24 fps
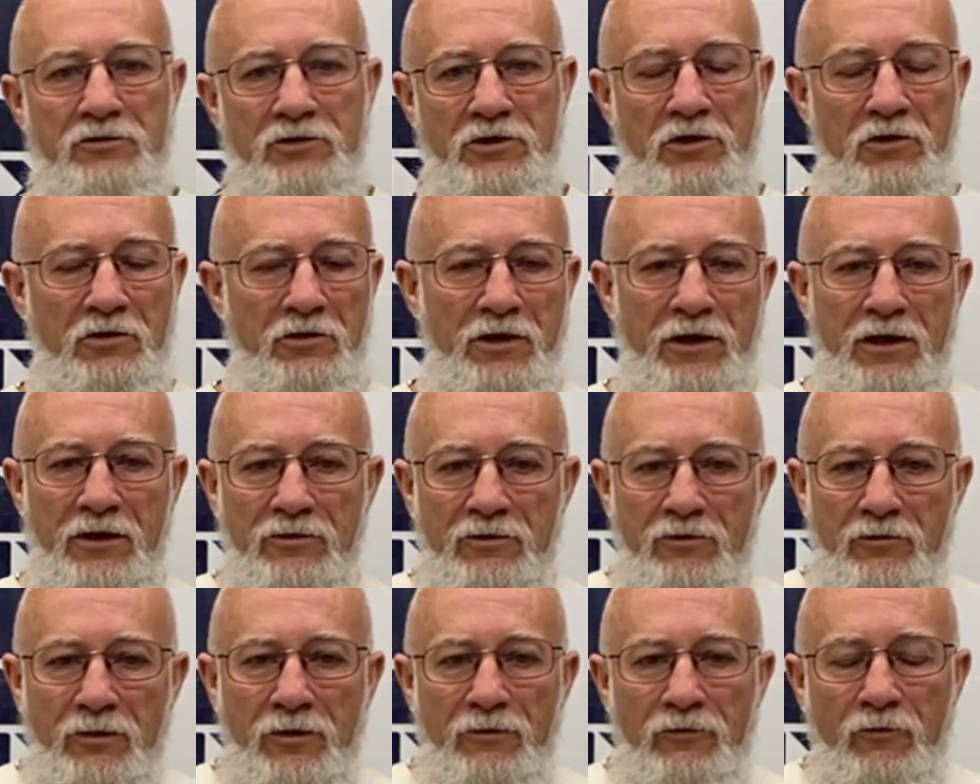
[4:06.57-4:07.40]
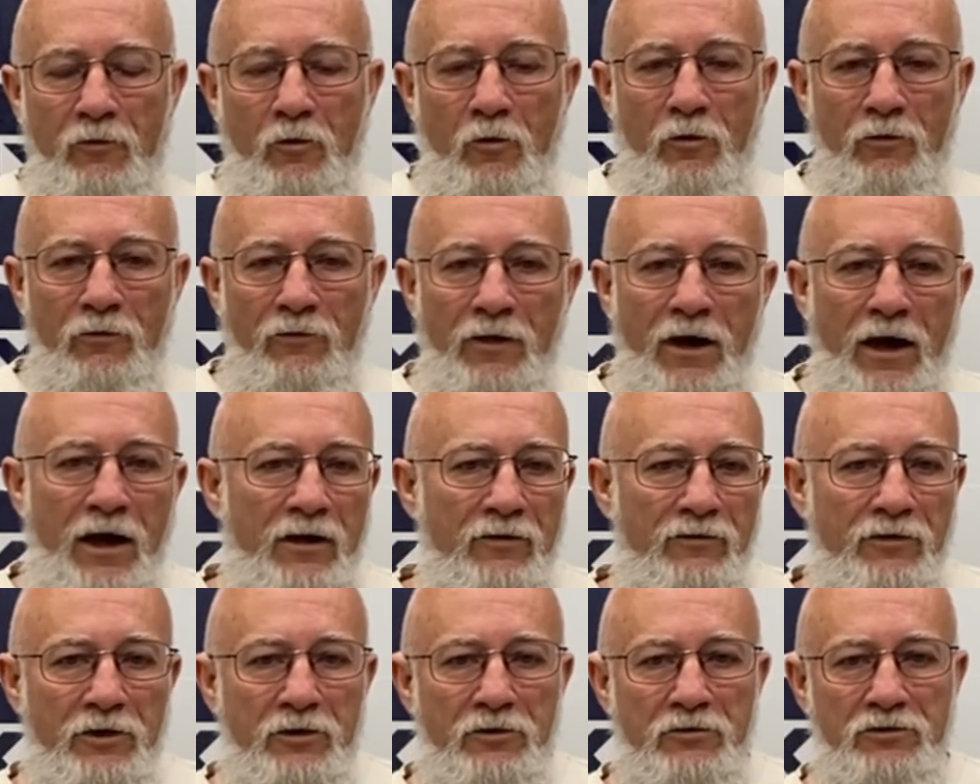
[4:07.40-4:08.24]
you get 3, 4,
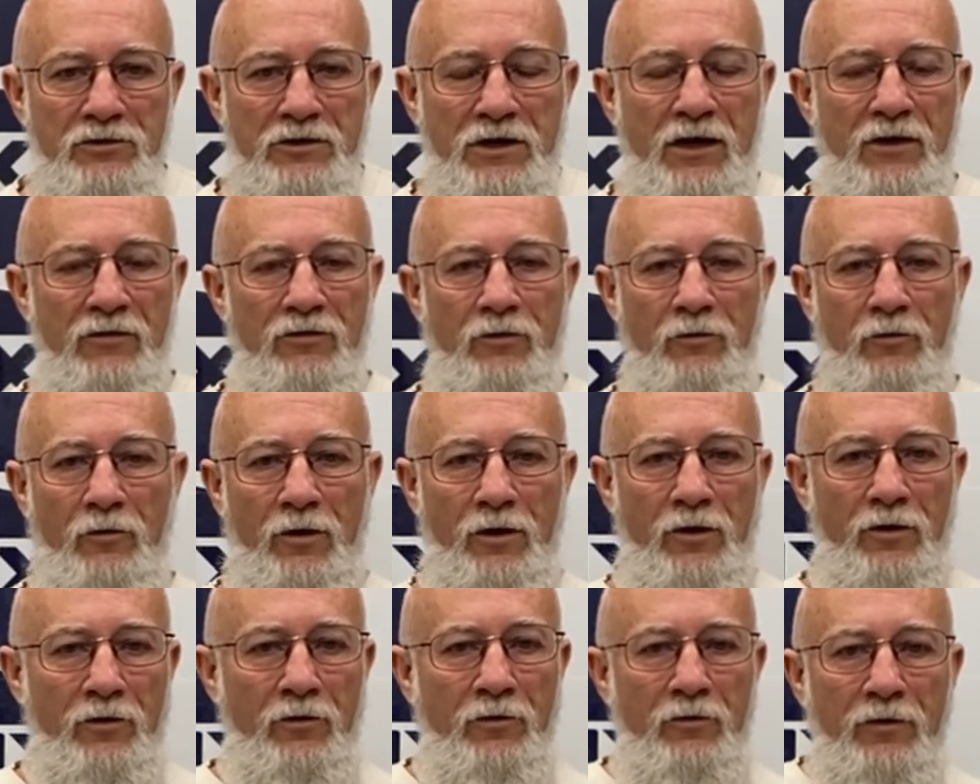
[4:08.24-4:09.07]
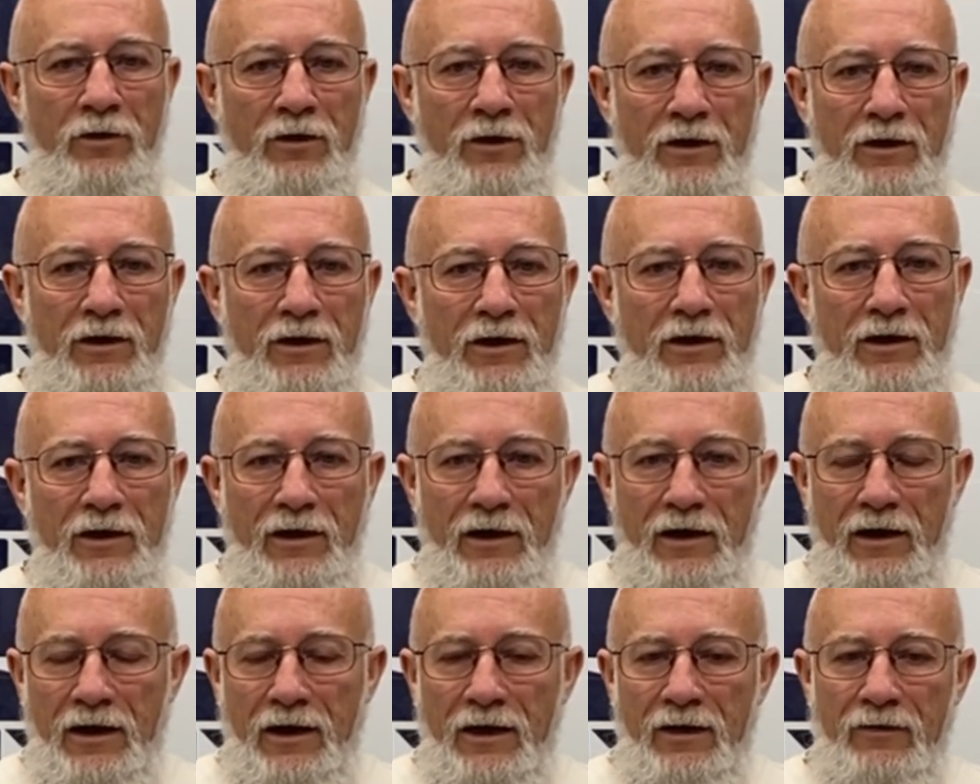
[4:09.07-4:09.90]
5 years down the road,
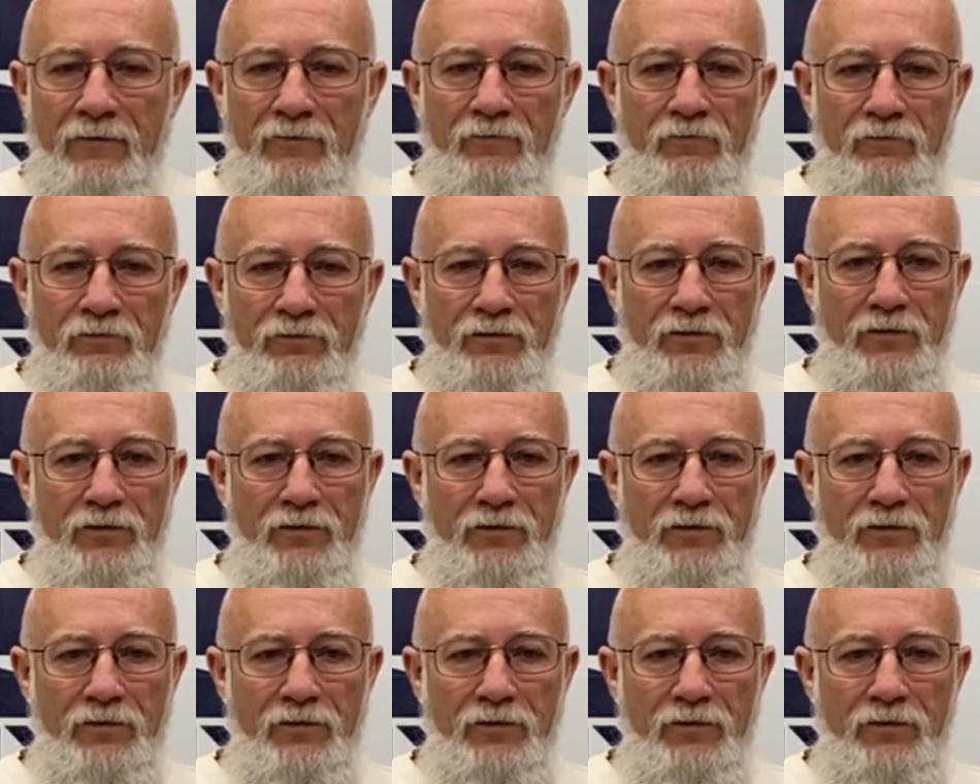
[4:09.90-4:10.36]
and